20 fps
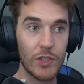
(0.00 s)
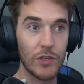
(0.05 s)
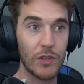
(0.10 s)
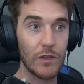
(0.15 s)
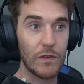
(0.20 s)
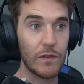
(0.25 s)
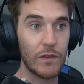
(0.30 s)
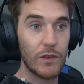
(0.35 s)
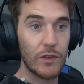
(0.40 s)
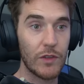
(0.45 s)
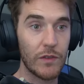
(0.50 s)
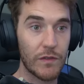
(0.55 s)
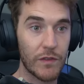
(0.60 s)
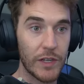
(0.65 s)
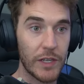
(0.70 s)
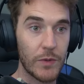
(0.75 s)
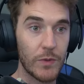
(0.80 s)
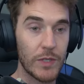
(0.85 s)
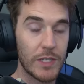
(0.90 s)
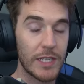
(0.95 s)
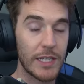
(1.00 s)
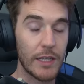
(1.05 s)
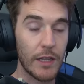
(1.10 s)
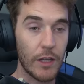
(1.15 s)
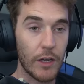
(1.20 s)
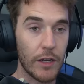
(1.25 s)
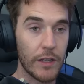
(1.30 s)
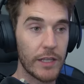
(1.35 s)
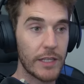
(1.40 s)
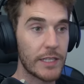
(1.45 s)
over the frequency a
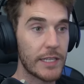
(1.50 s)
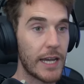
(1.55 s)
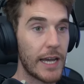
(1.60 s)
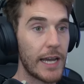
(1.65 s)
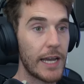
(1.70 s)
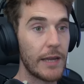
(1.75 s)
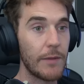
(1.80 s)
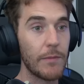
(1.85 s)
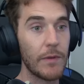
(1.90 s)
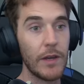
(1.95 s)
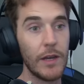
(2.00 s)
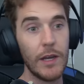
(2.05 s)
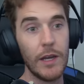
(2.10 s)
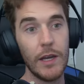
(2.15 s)
lot of the time.